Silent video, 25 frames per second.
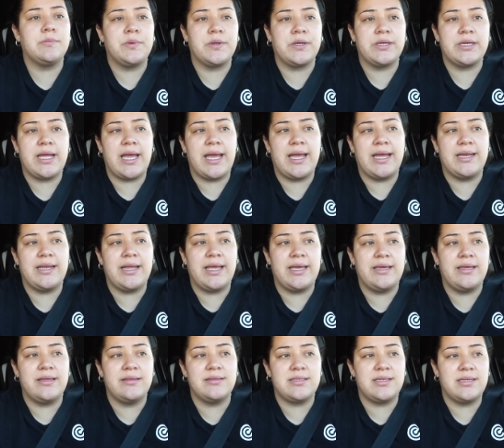Bert had a
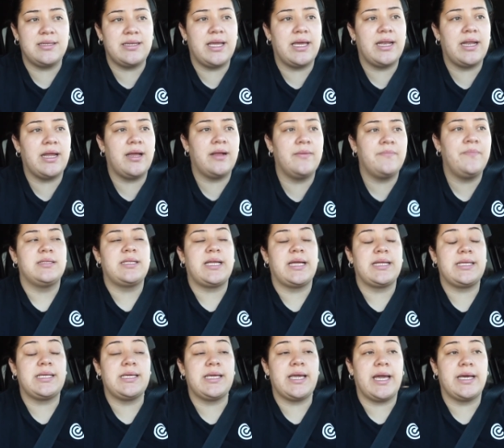quinceañera
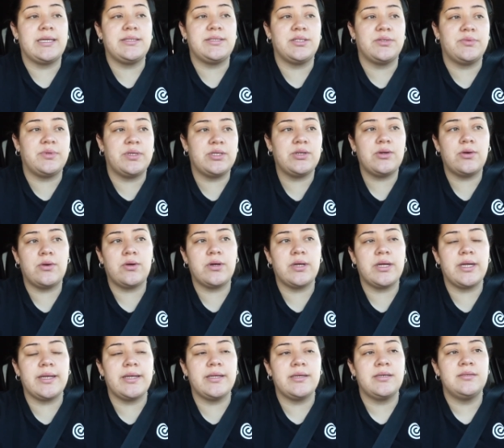that he had to
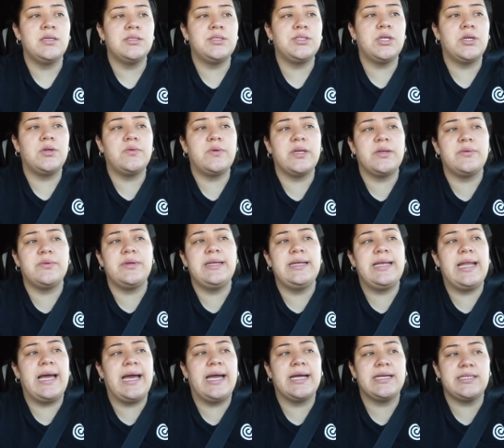record, so we
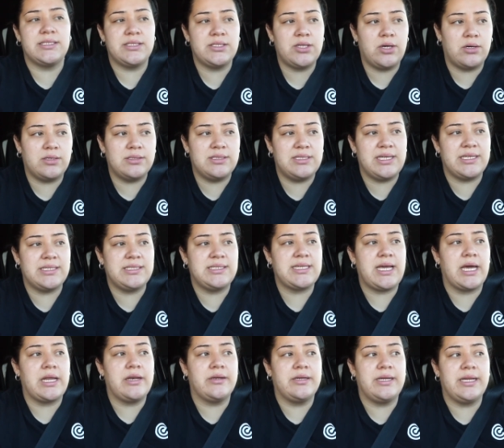relaxed all day
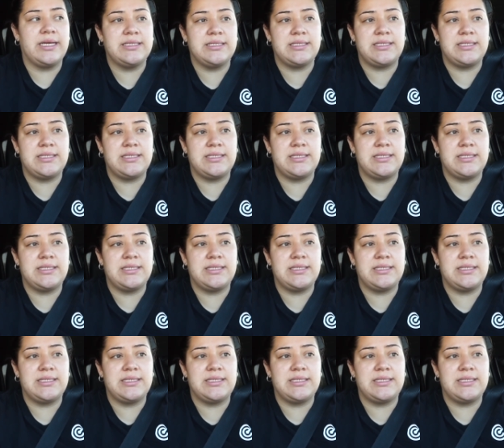Saturday.